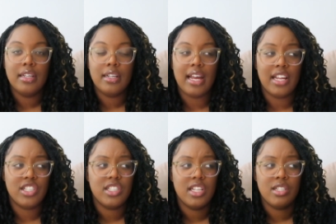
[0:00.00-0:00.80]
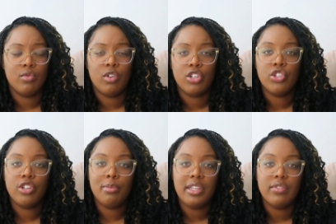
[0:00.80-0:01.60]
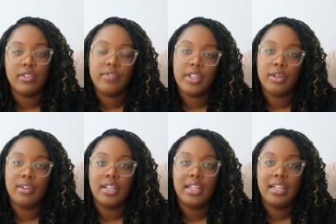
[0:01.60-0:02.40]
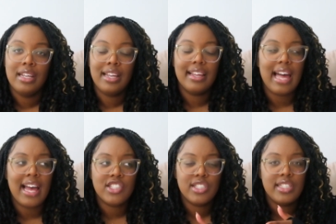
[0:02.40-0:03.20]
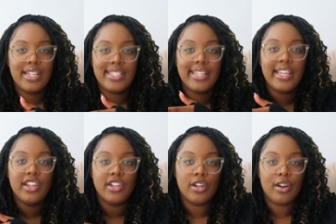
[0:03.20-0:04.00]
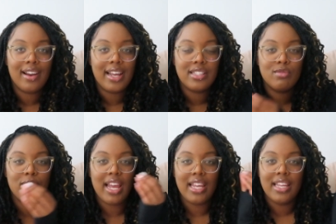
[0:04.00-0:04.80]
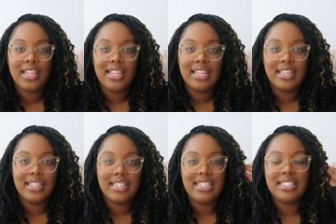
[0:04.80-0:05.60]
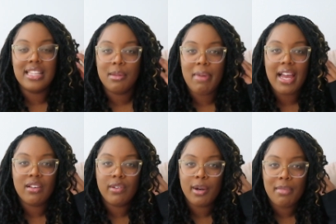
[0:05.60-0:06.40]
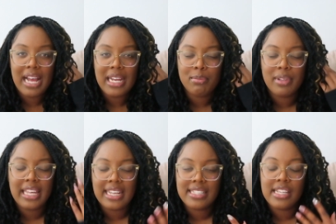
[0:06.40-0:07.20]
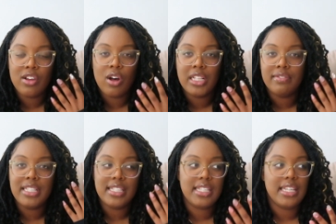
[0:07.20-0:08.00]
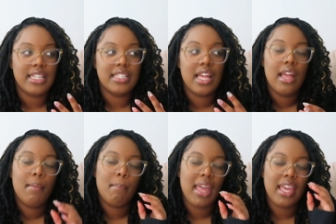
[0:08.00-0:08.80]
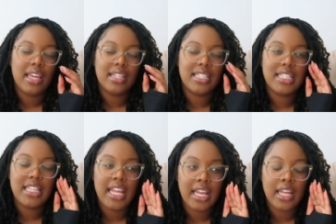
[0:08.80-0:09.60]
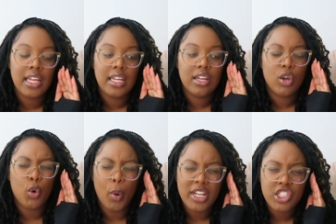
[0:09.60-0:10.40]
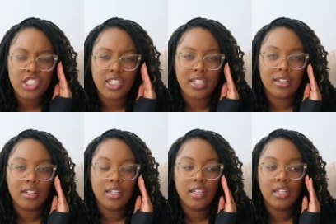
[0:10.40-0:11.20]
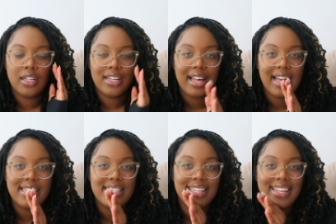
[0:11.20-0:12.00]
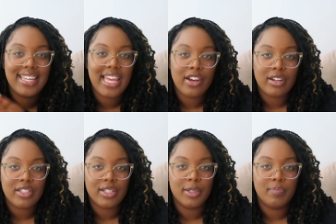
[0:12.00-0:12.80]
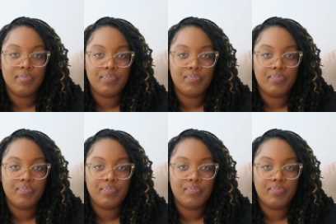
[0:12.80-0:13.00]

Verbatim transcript: God just doesn't want you to be fulfilled. God just doesn't hear your cries, right? He's in the back of our mind planting all of these seeds, making us think, question God's character.